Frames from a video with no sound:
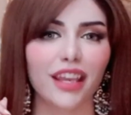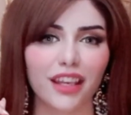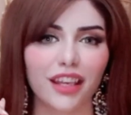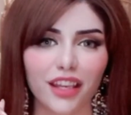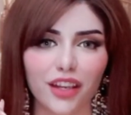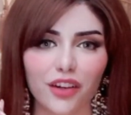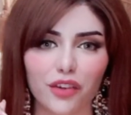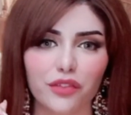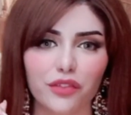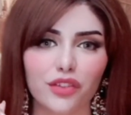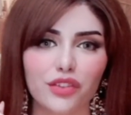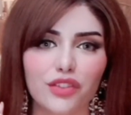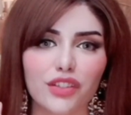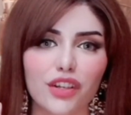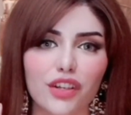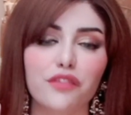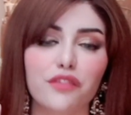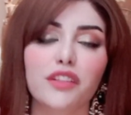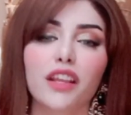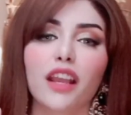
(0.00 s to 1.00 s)
Take care of
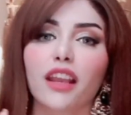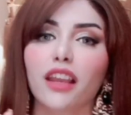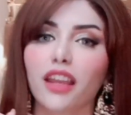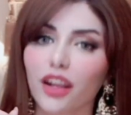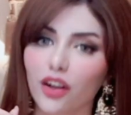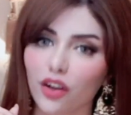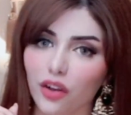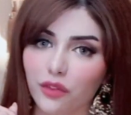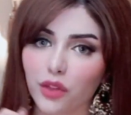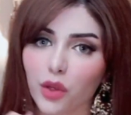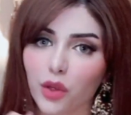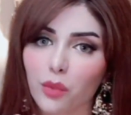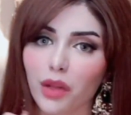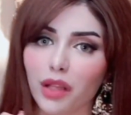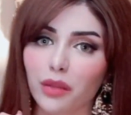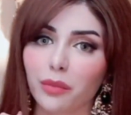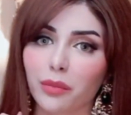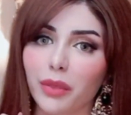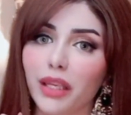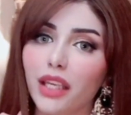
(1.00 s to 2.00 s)
yourself, take care of your
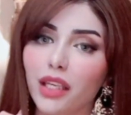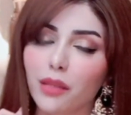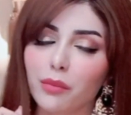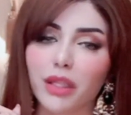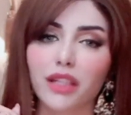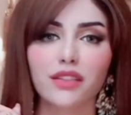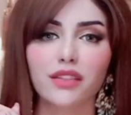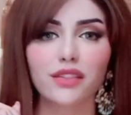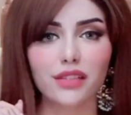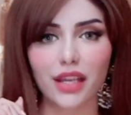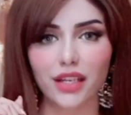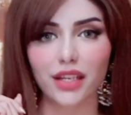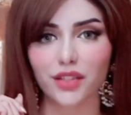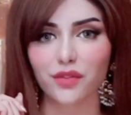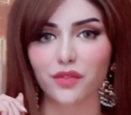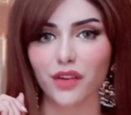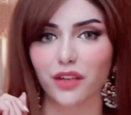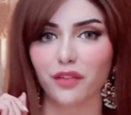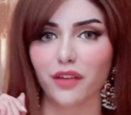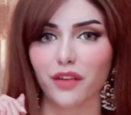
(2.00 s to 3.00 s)
well-being, because that
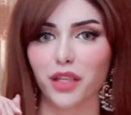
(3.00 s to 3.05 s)
is very,